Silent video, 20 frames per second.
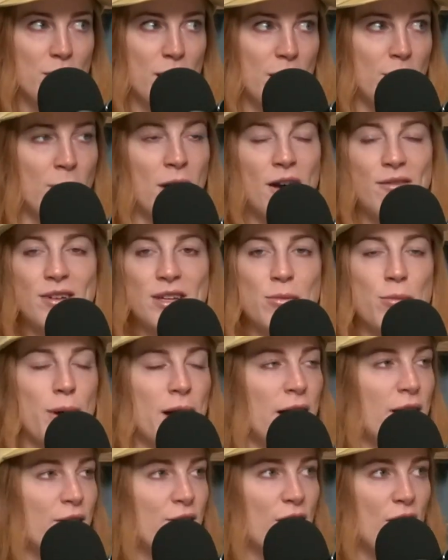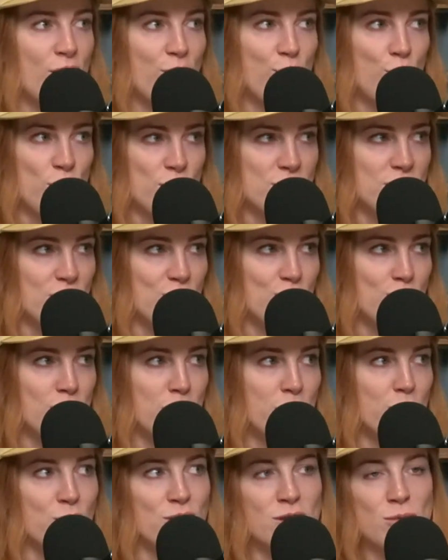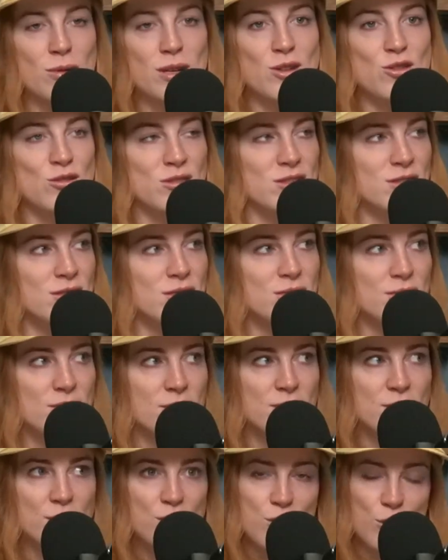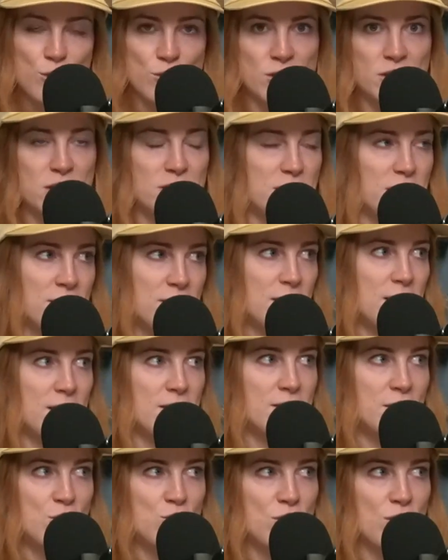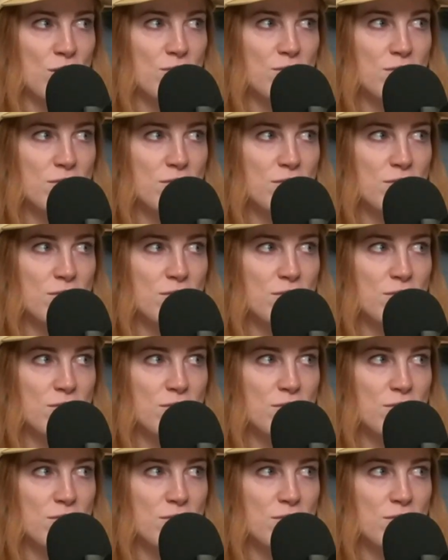I'm not having to pass off work to other people. Somebody just goes in and does anesthesia